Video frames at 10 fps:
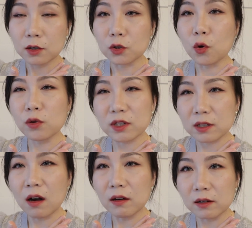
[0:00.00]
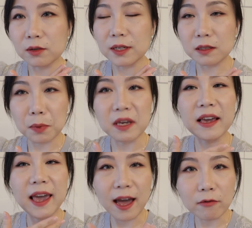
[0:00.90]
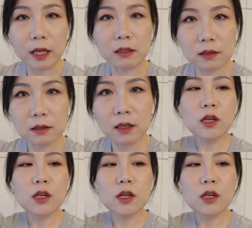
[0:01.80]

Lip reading: your style is being carried.